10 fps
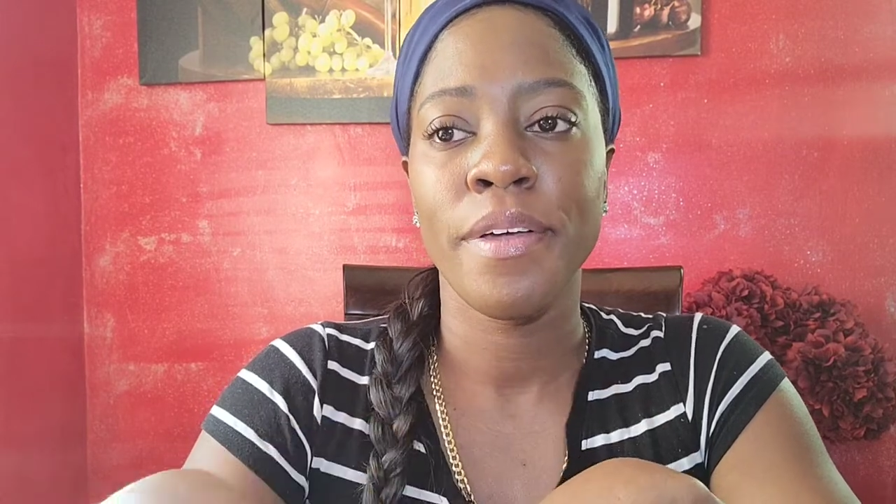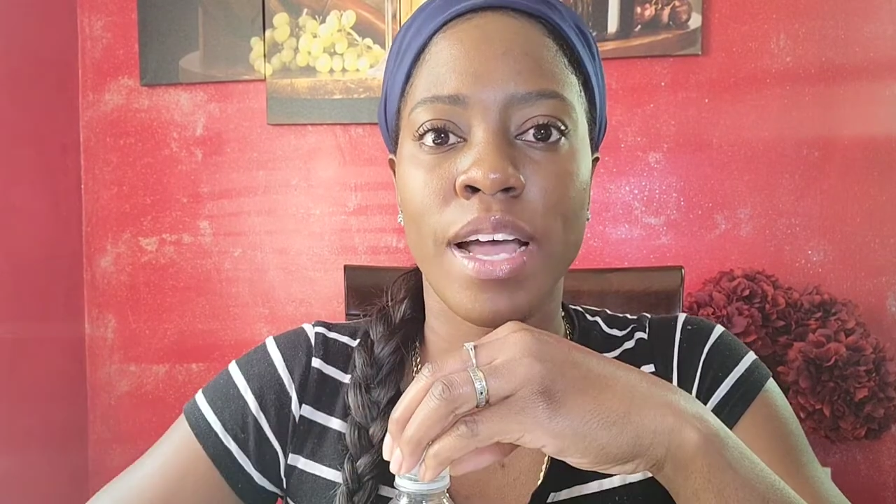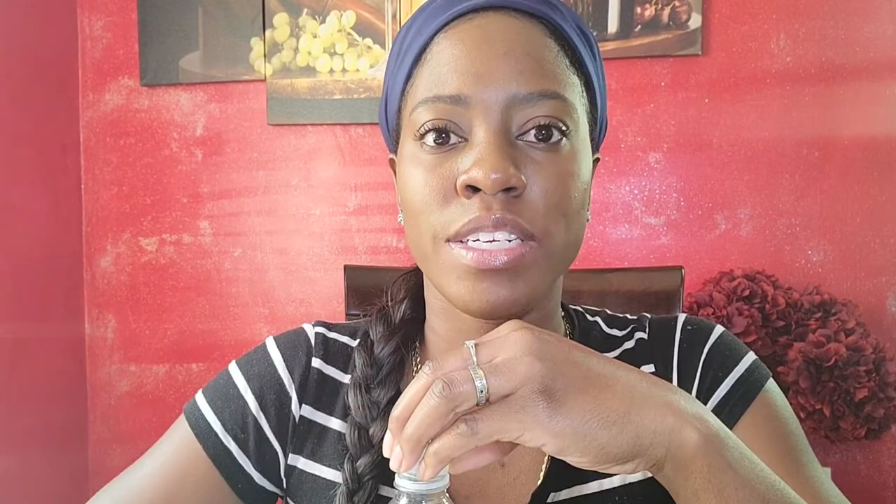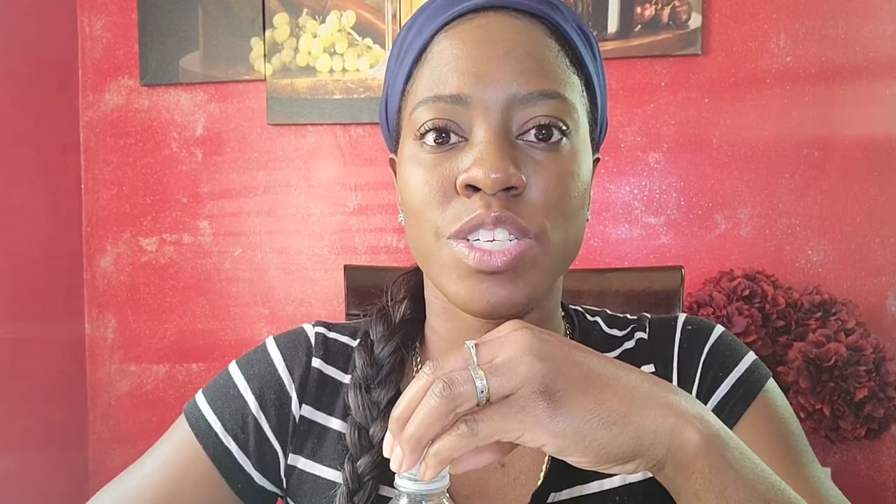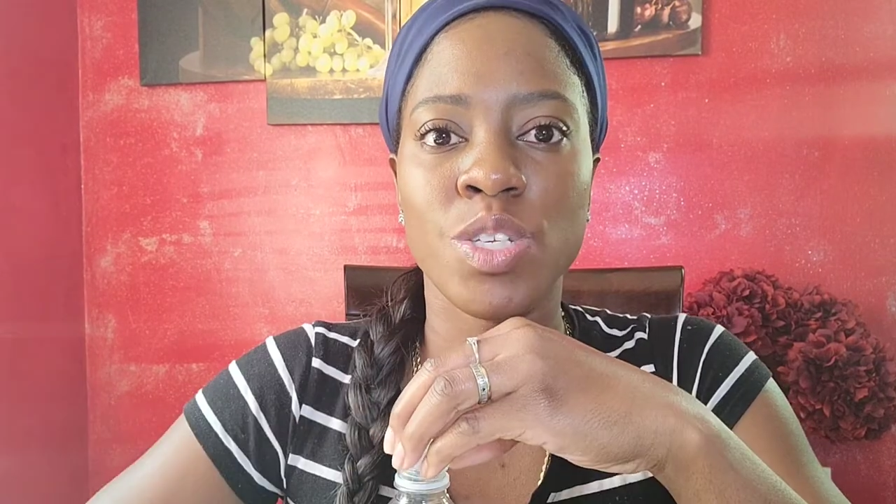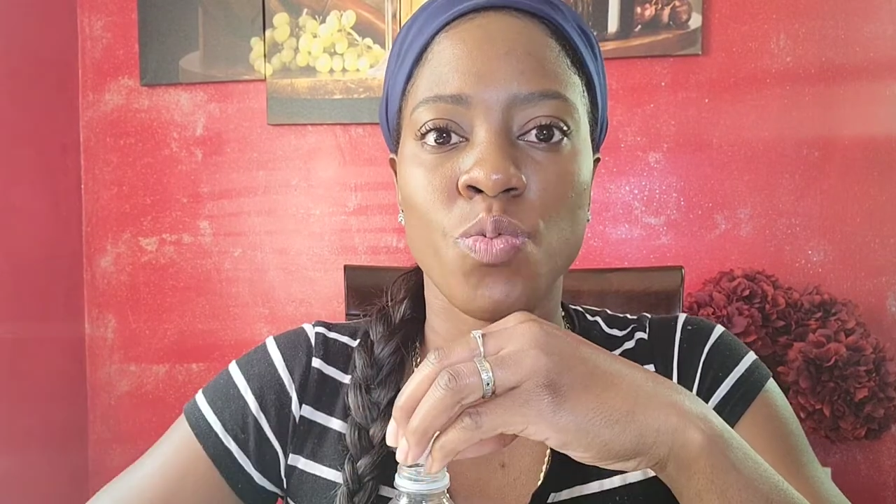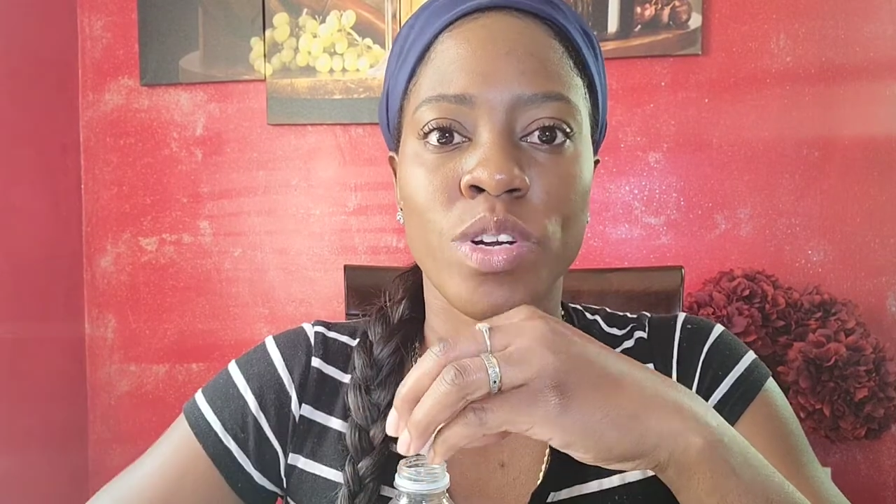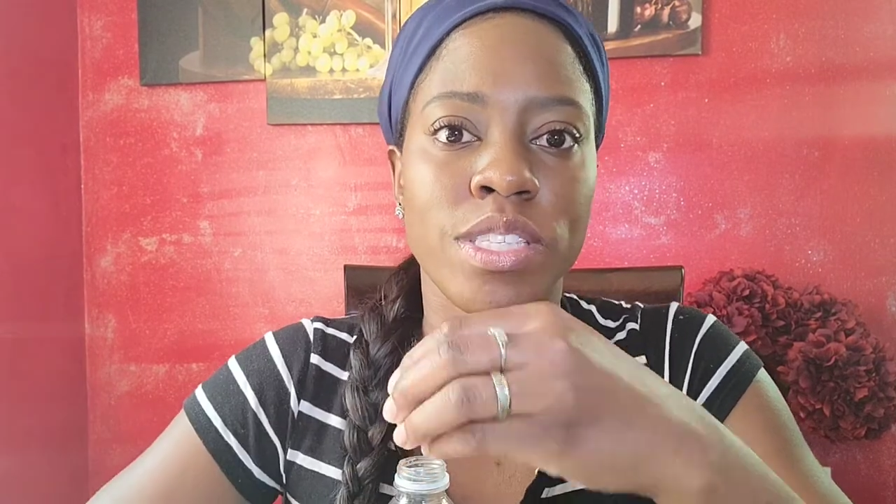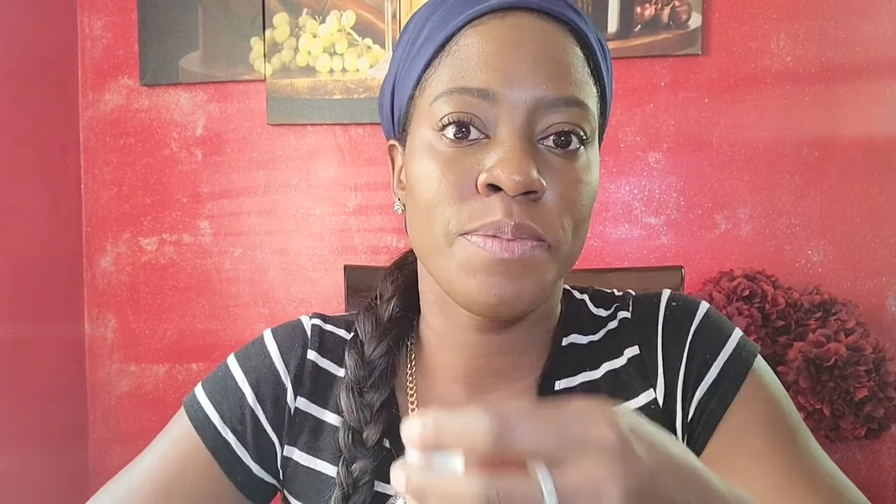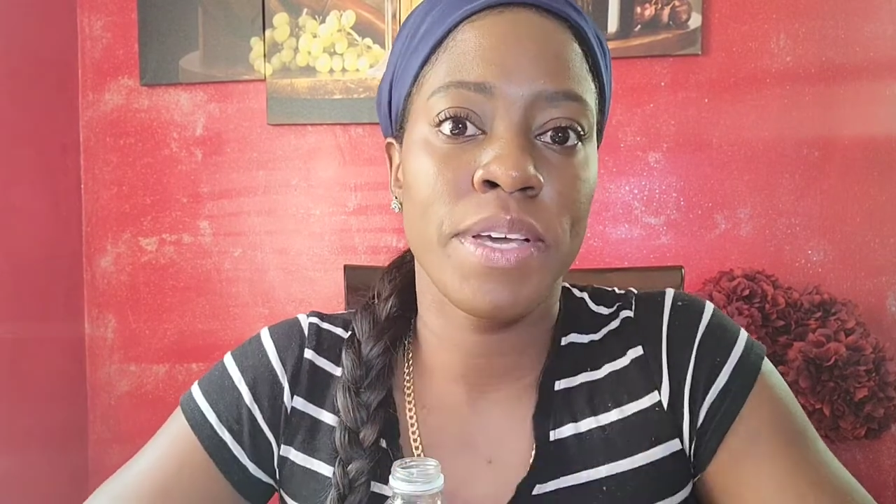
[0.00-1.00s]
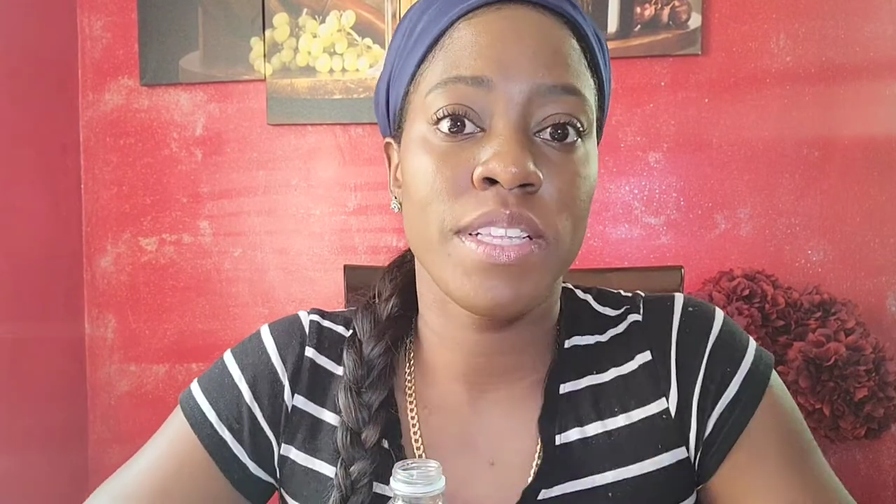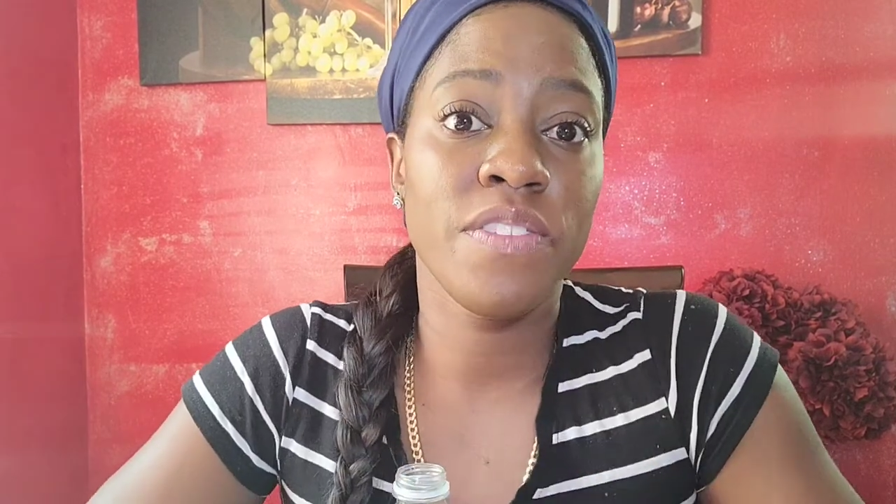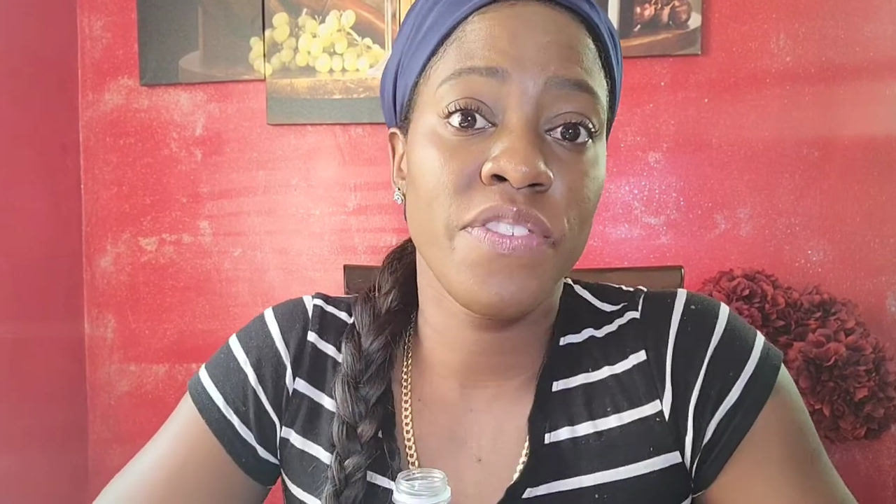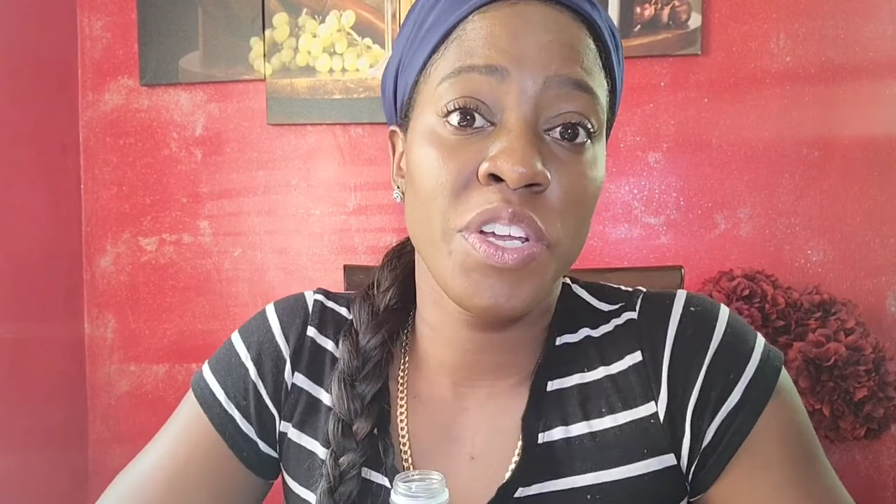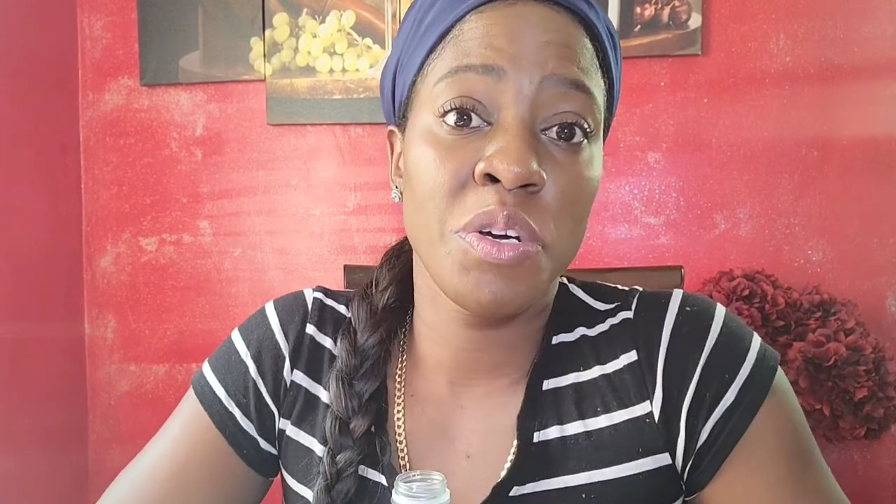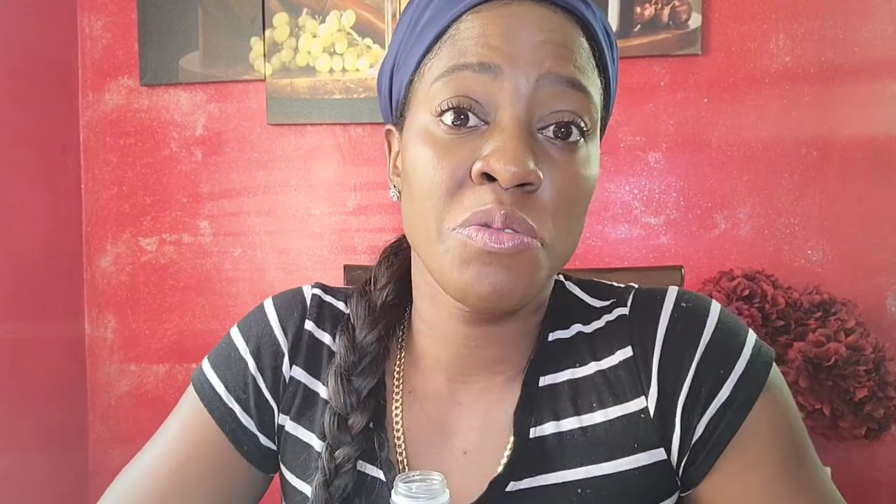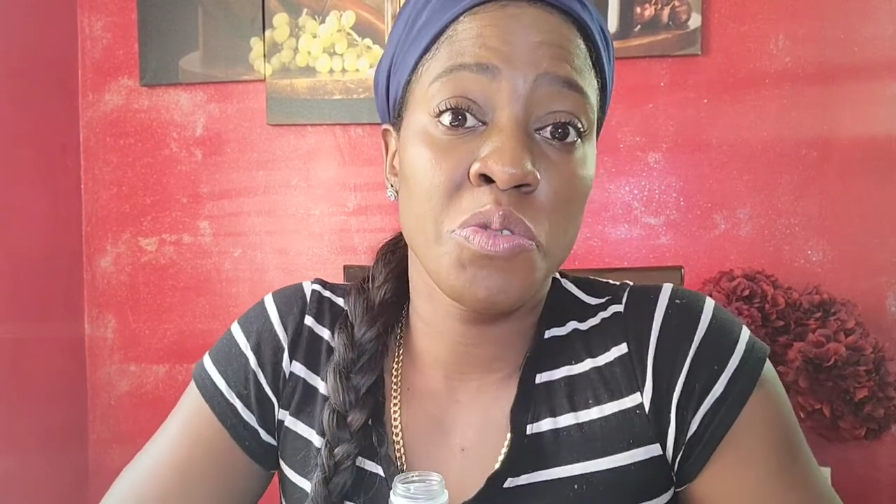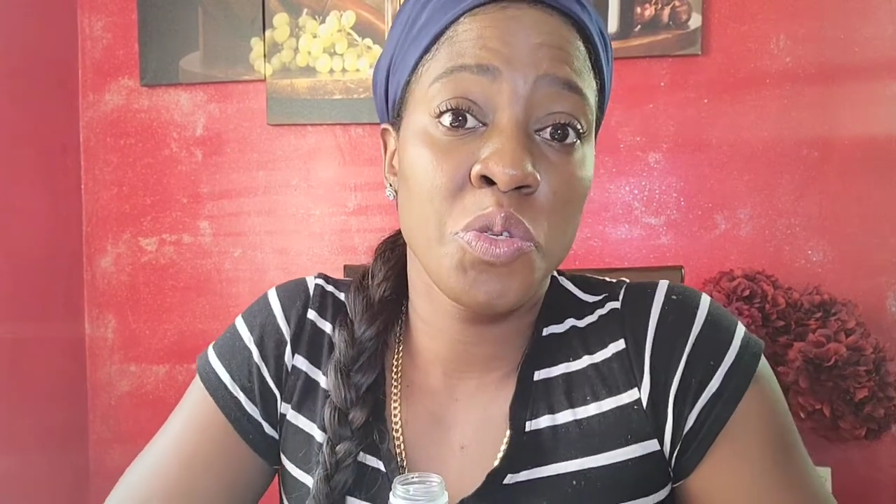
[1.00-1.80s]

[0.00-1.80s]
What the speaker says: I just wanted to make this video